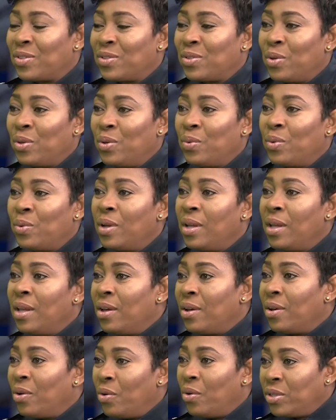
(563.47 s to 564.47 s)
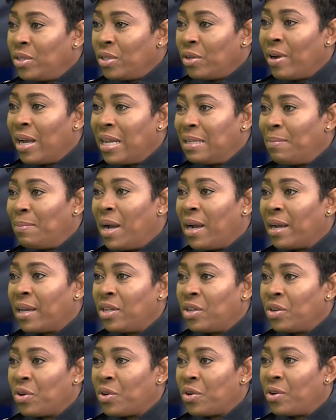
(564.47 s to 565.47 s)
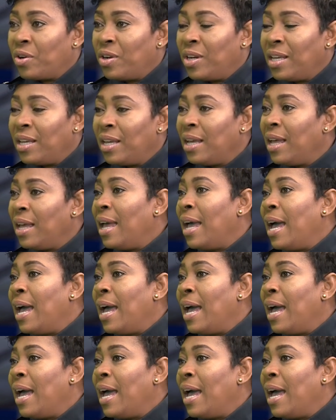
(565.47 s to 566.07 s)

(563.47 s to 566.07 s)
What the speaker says: So you go to Grand Market early